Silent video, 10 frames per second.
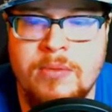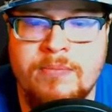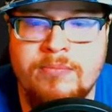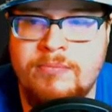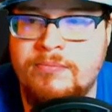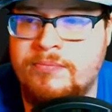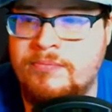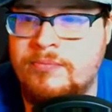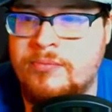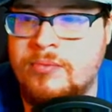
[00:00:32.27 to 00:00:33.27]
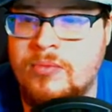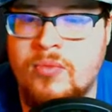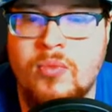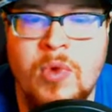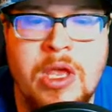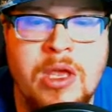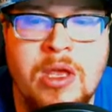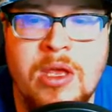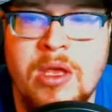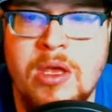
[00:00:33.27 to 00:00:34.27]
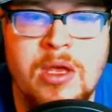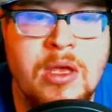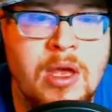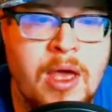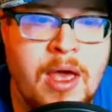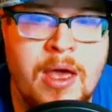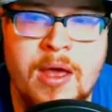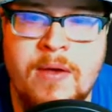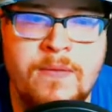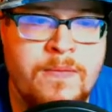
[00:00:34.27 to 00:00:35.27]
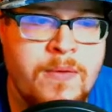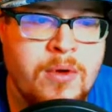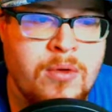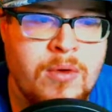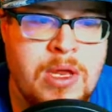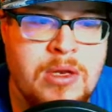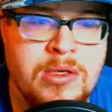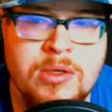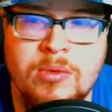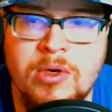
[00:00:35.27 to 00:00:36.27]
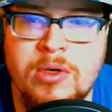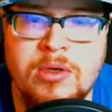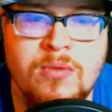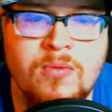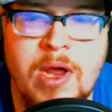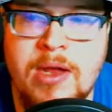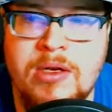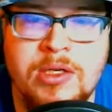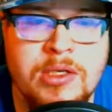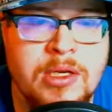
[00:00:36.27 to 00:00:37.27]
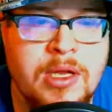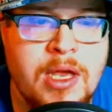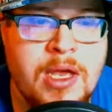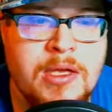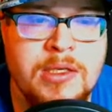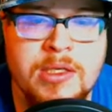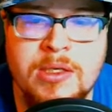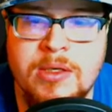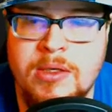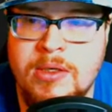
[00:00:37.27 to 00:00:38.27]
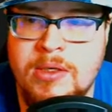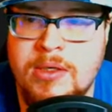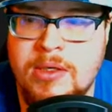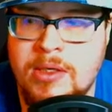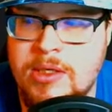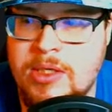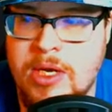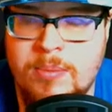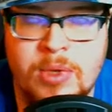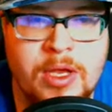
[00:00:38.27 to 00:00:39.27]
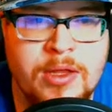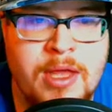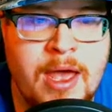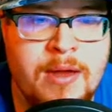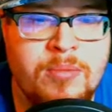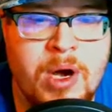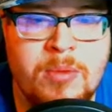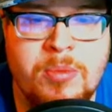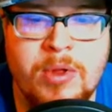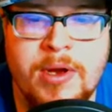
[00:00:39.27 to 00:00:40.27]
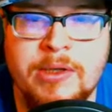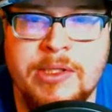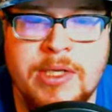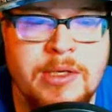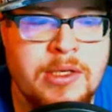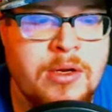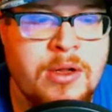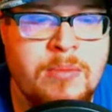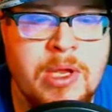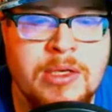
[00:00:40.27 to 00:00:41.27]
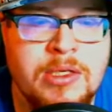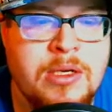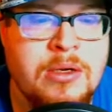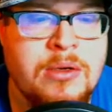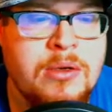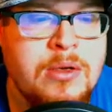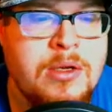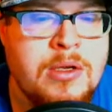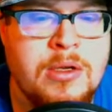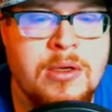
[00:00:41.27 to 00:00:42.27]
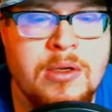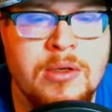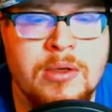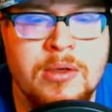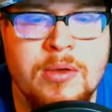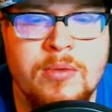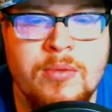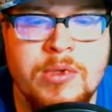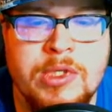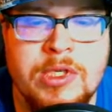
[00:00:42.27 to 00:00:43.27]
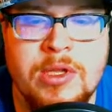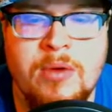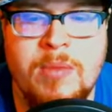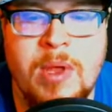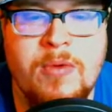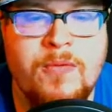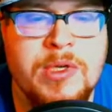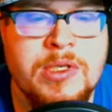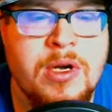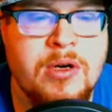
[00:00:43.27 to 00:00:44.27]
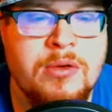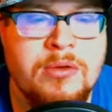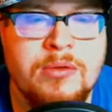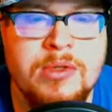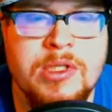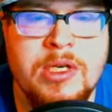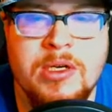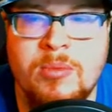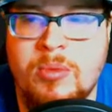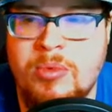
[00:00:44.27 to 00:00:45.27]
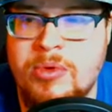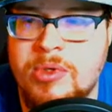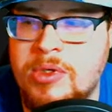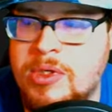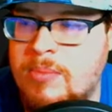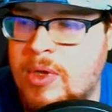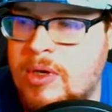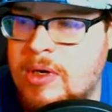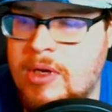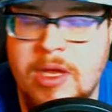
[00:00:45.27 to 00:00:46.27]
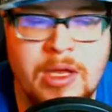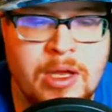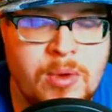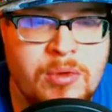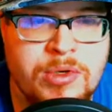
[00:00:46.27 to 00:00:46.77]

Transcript: Hmm, we have green, so we're going to do red just in case. Get set up like that. Probably play our Sentinel, I'm guessing. We'll see, though. Maybe if we start seeing double blues or something and can get away with